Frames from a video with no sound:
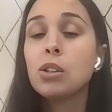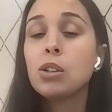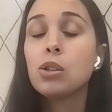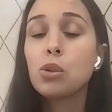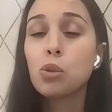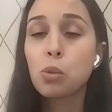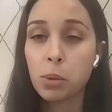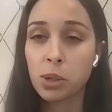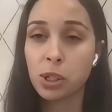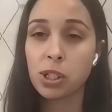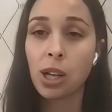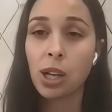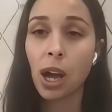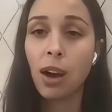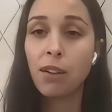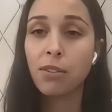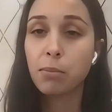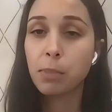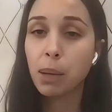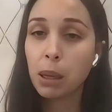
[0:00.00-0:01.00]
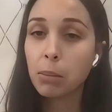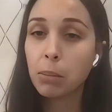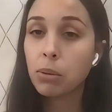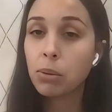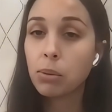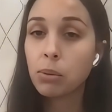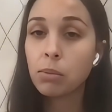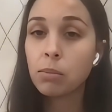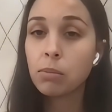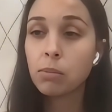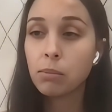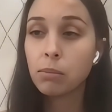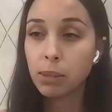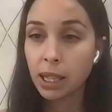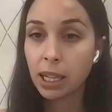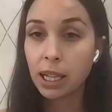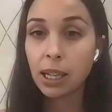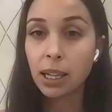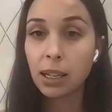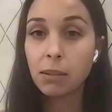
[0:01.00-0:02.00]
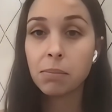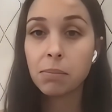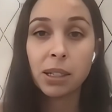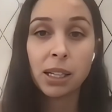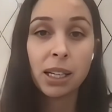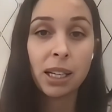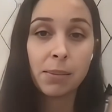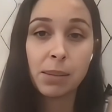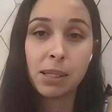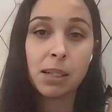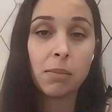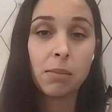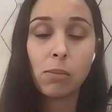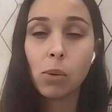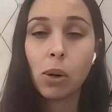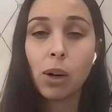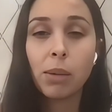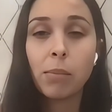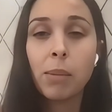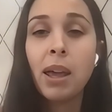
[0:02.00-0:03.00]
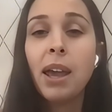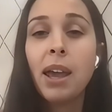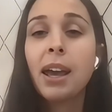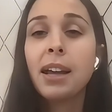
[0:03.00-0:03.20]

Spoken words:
super soft bamboo blanket, but keeps them warm.